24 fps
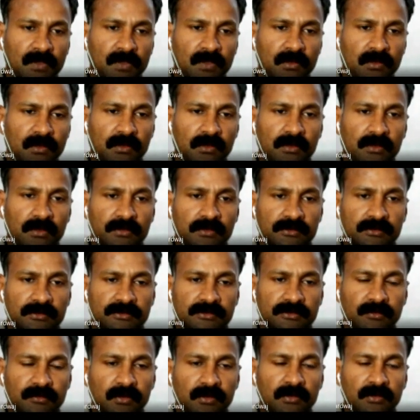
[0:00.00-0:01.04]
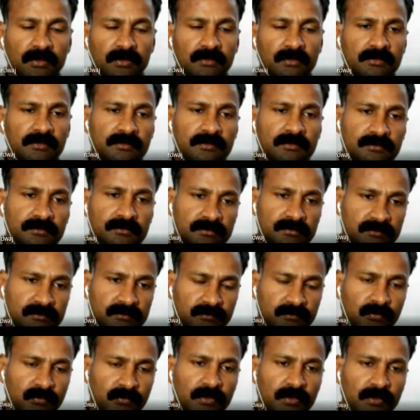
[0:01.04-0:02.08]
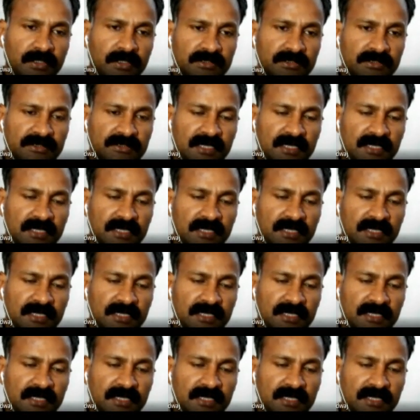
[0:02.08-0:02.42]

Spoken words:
or small voltage